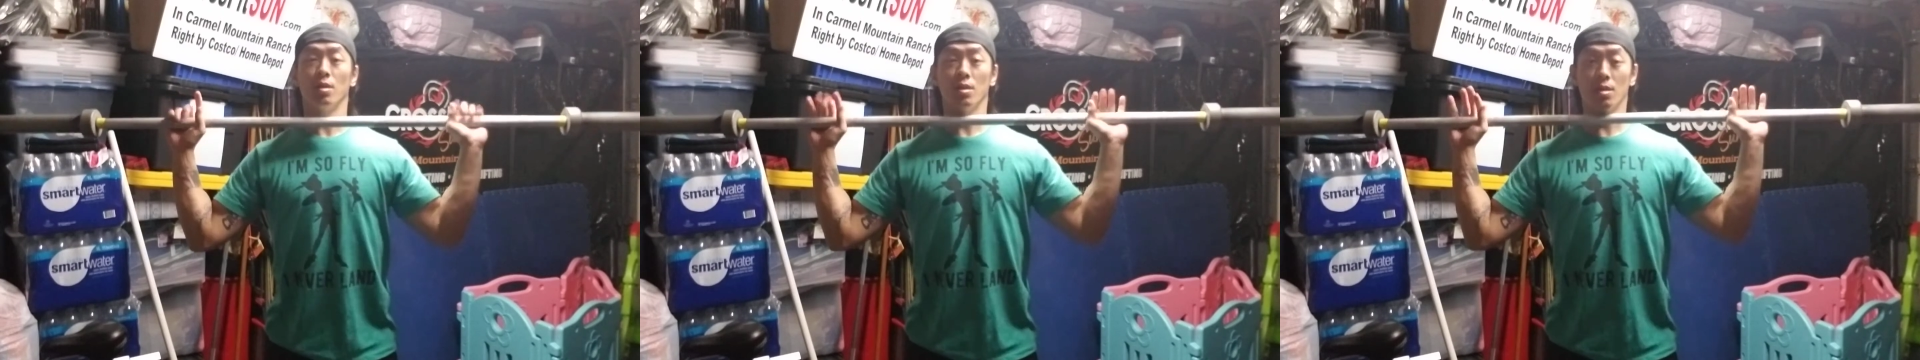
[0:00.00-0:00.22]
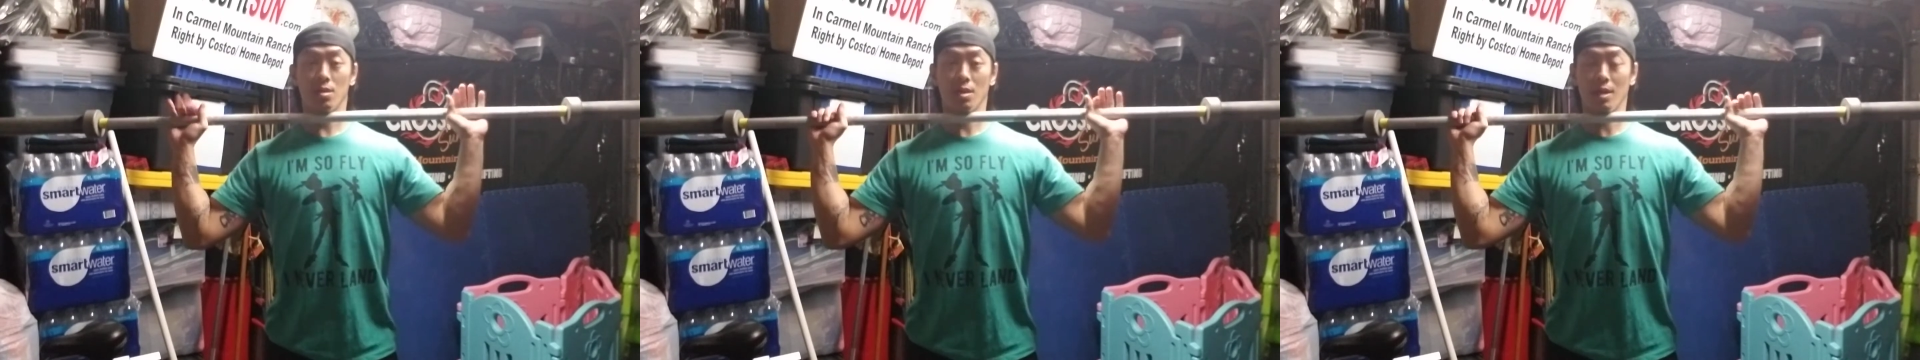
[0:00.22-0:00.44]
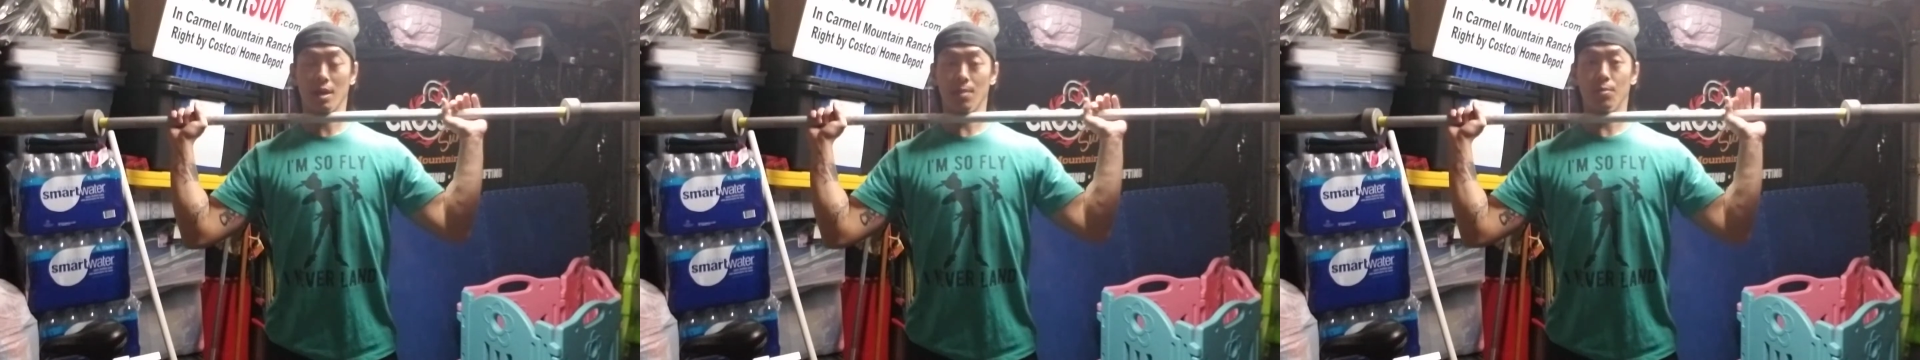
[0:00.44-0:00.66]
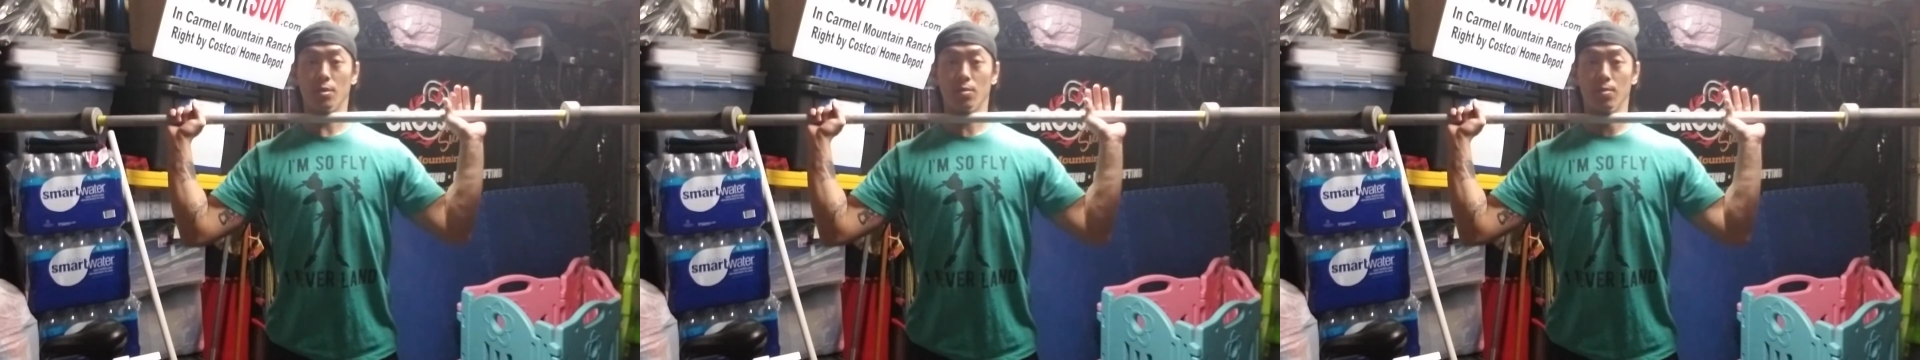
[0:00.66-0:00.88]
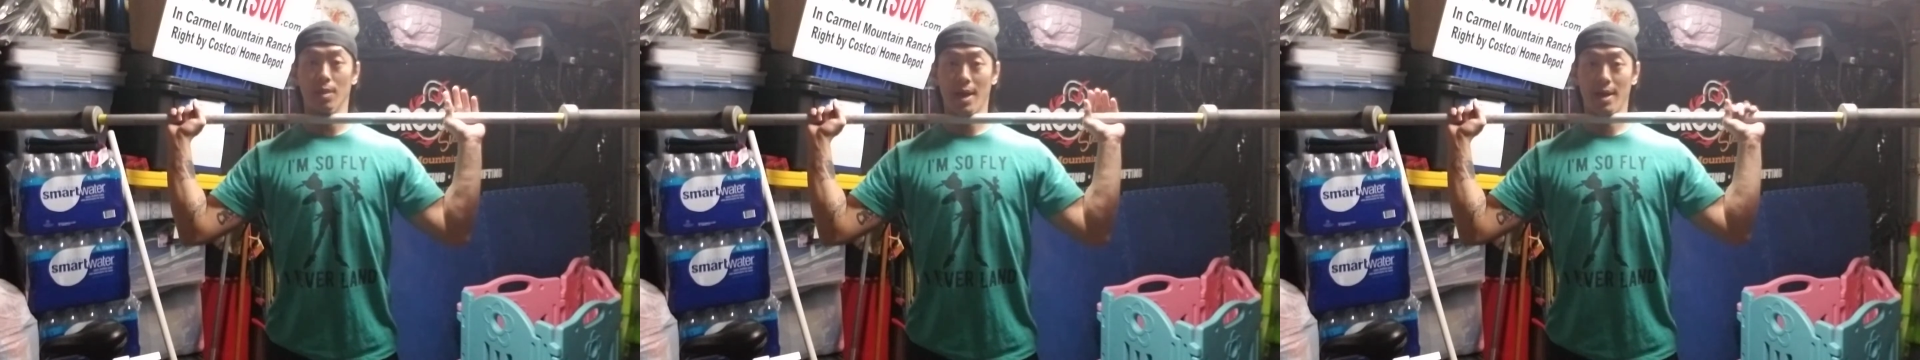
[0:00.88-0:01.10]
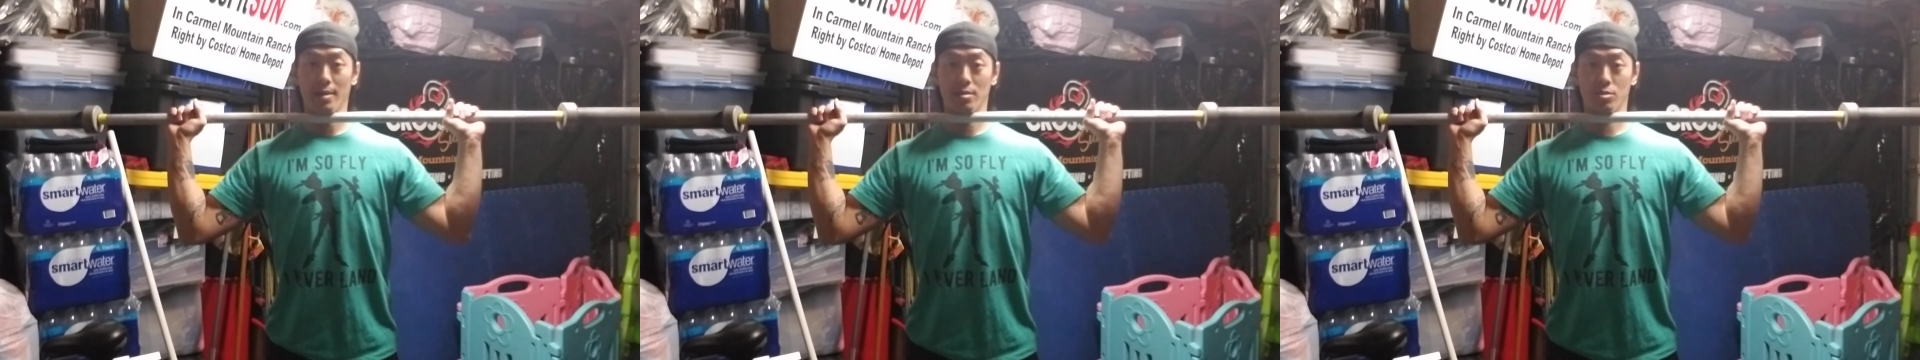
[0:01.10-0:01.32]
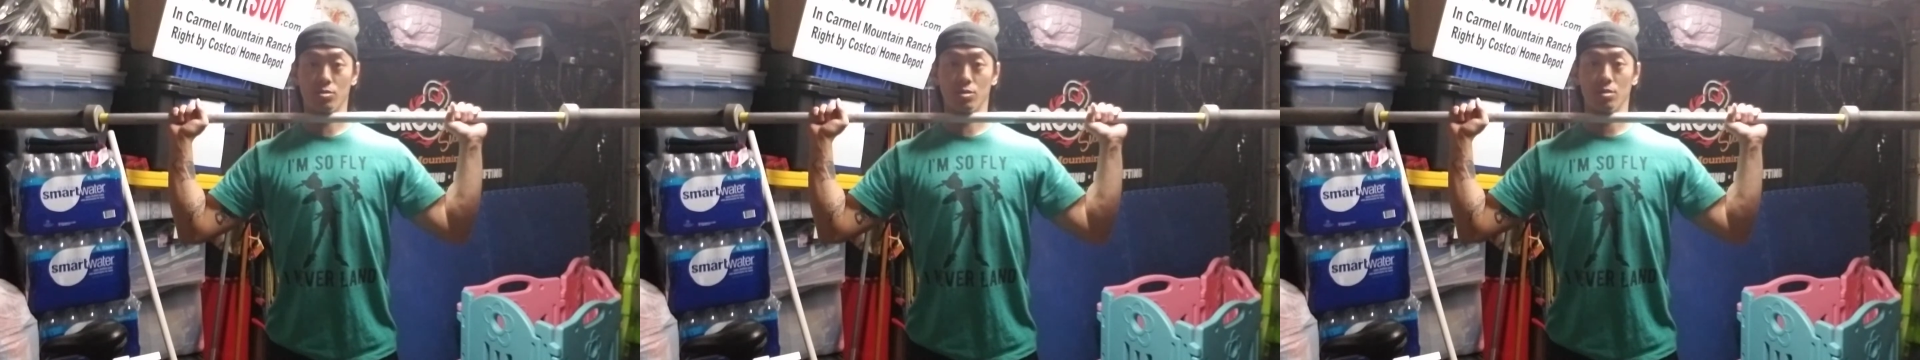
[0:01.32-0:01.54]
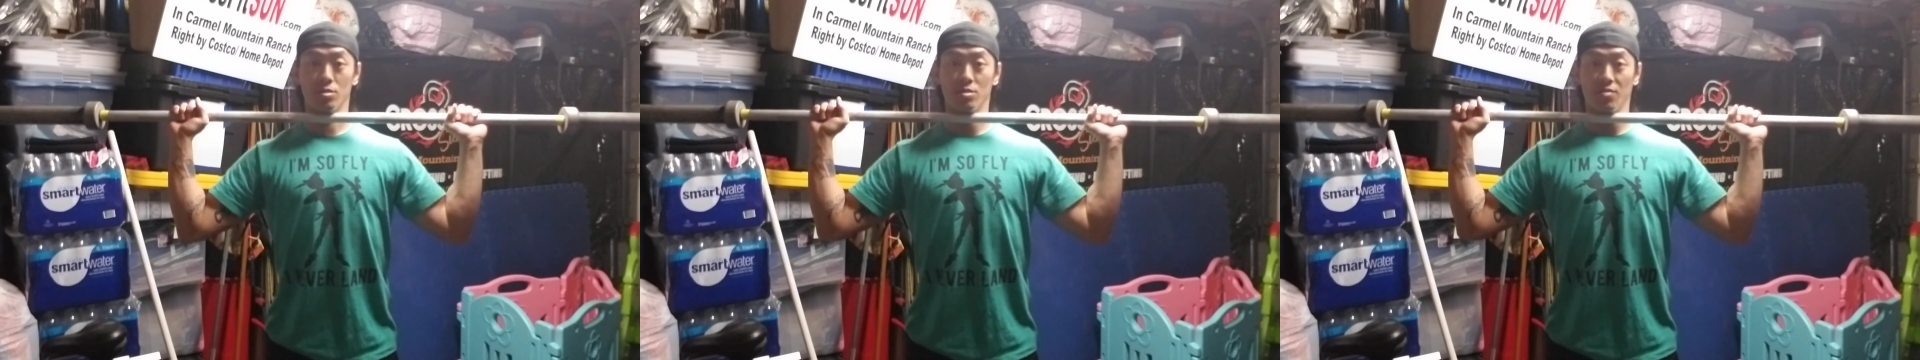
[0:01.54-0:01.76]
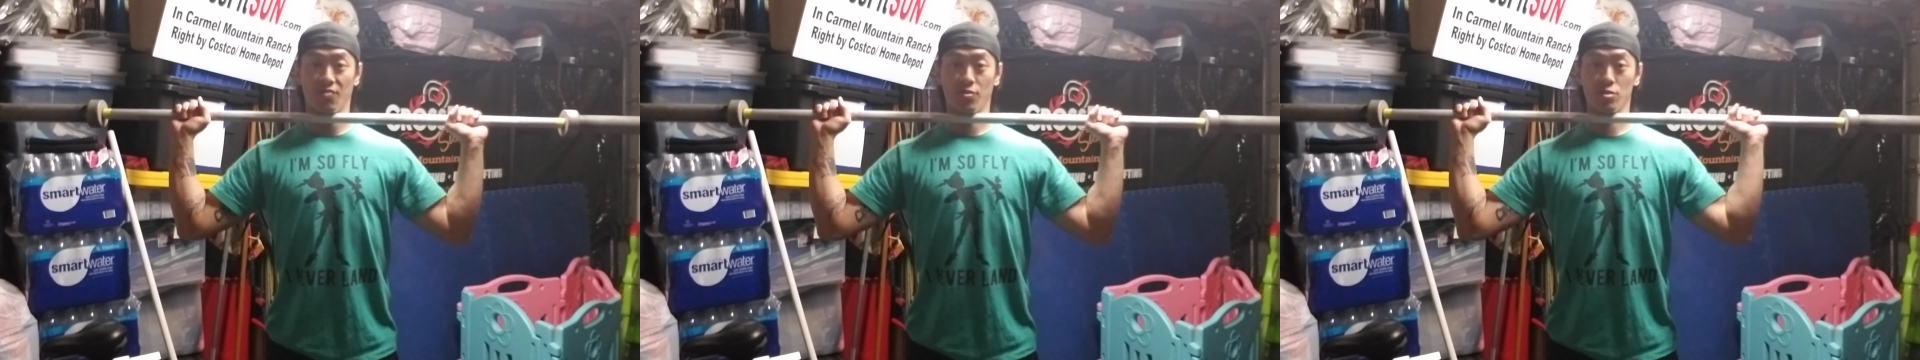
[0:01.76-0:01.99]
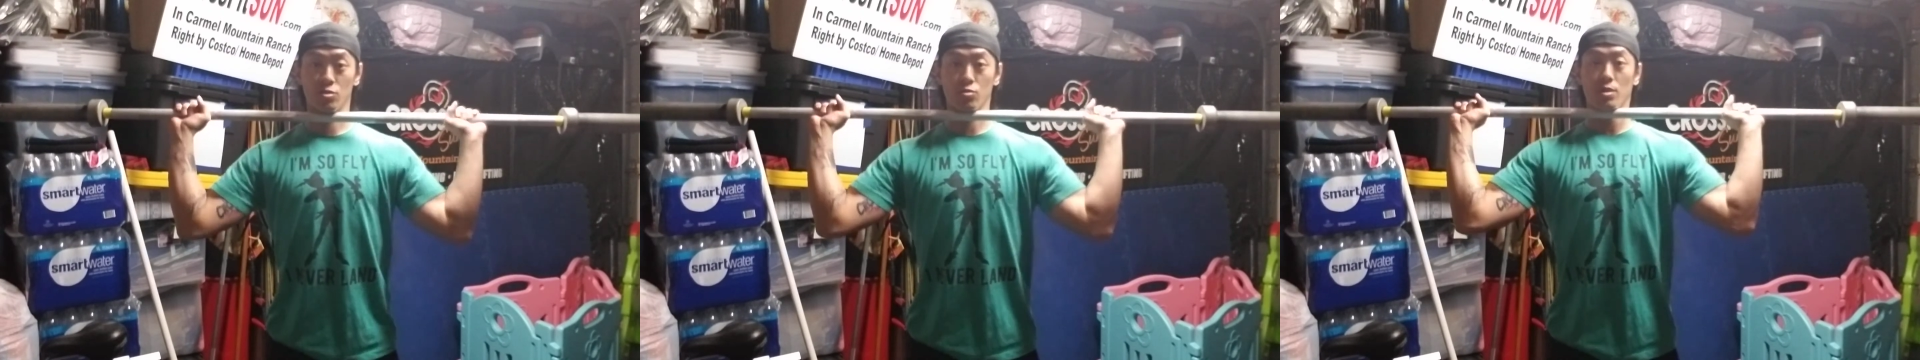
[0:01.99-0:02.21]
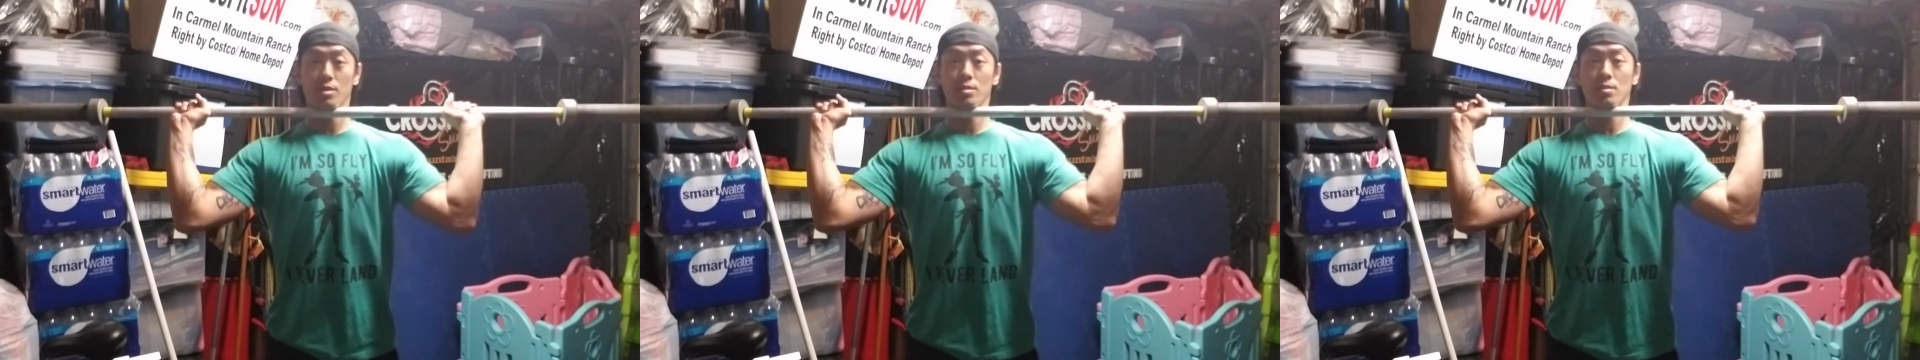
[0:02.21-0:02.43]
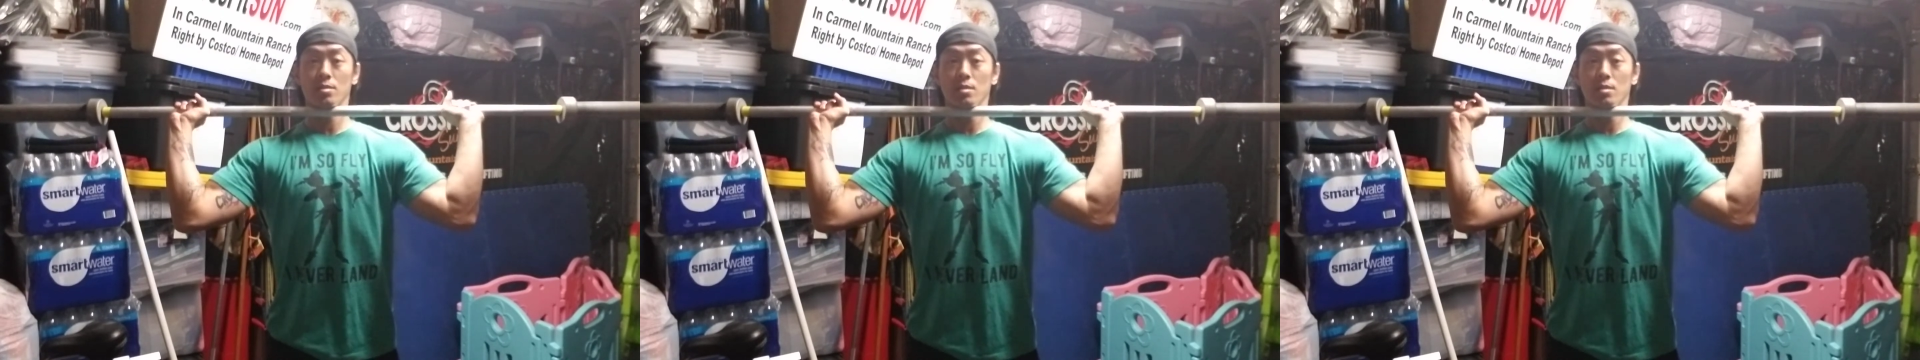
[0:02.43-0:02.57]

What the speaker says: the Lightbulb Lat drills, the first one,